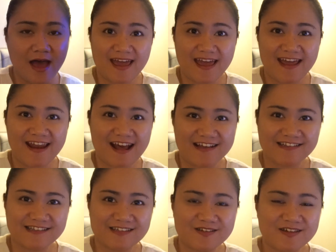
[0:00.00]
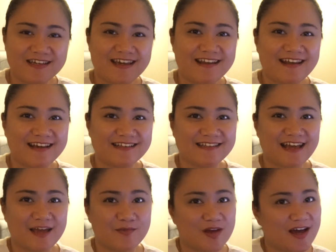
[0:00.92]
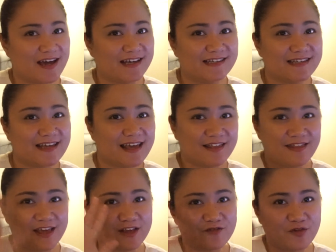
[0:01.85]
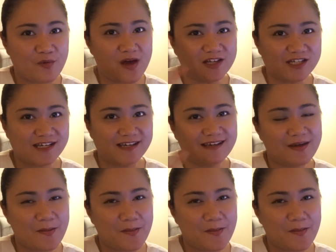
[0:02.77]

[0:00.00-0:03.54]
and I'll see you again next time, guys. Thank you for watching.